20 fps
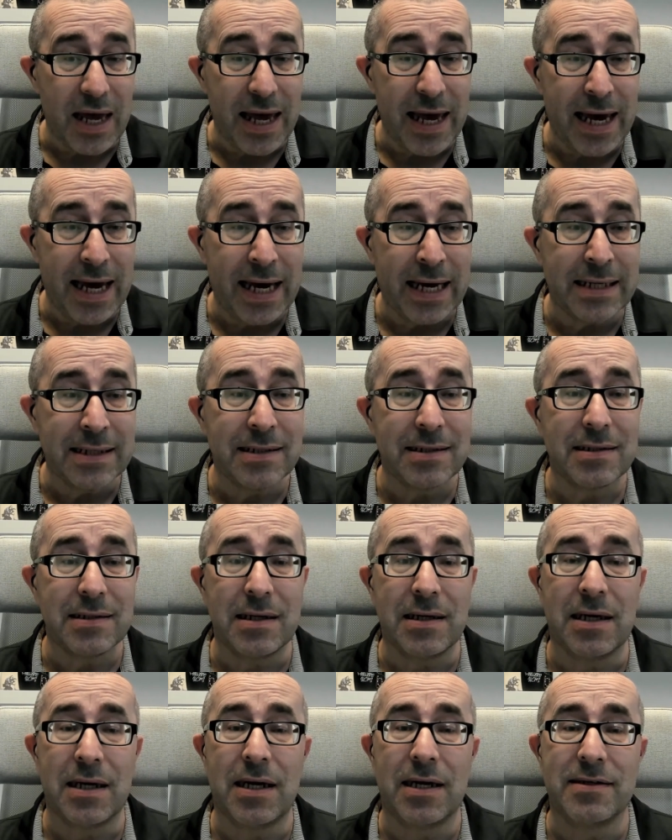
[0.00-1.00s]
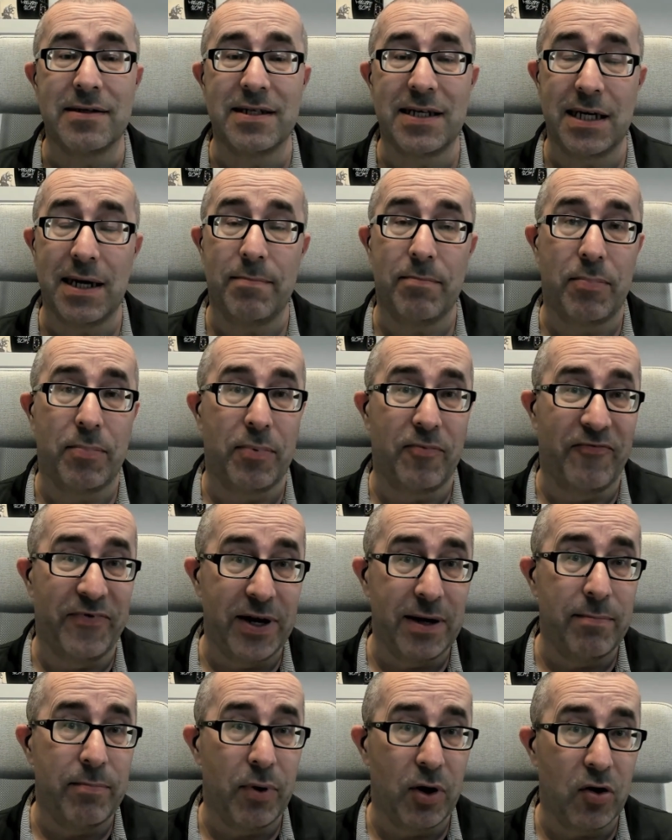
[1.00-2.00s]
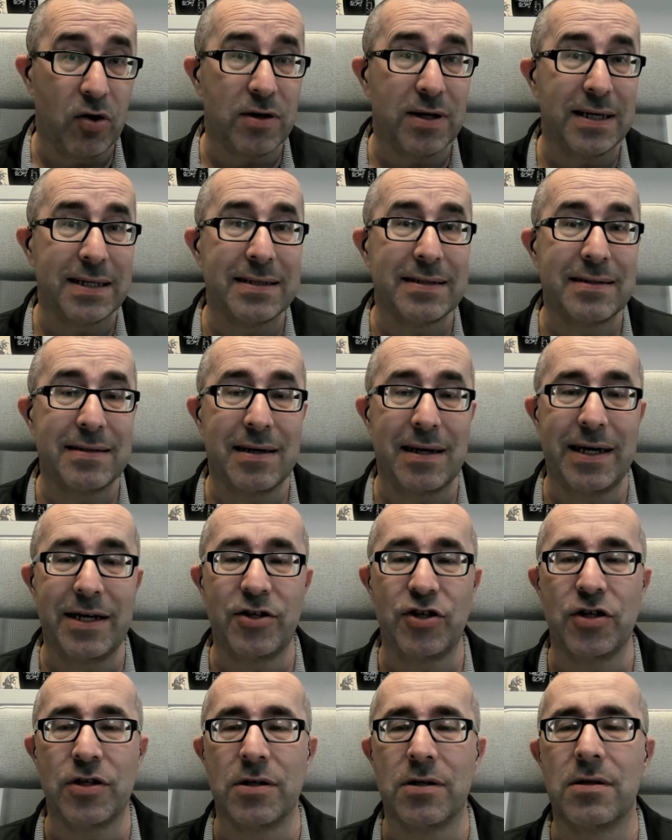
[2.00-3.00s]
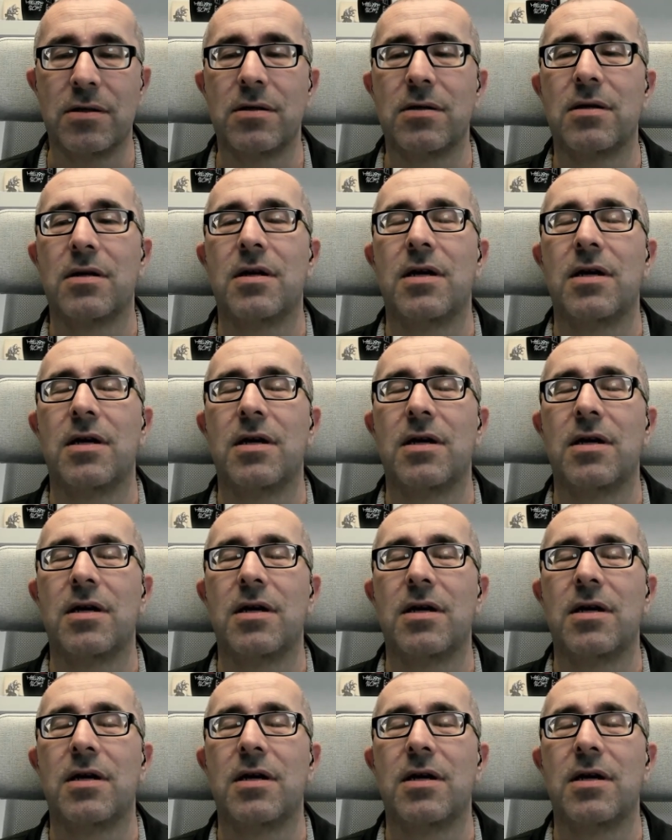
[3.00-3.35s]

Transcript: And setup will block installation